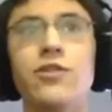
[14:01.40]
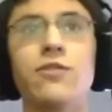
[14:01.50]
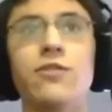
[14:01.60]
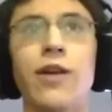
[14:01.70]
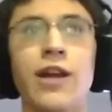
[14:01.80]

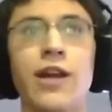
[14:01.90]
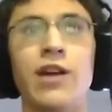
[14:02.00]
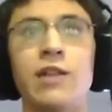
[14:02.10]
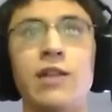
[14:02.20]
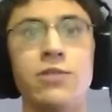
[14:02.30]
third-party
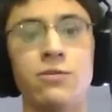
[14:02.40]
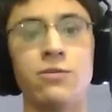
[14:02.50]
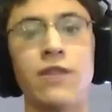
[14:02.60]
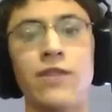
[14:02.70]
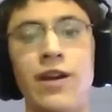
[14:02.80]
developers
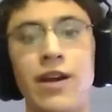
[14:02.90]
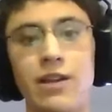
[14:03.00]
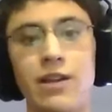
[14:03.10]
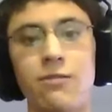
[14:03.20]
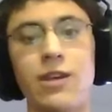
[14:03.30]
wouldn't have done
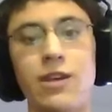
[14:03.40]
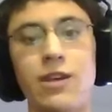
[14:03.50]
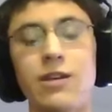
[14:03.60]
anything with it.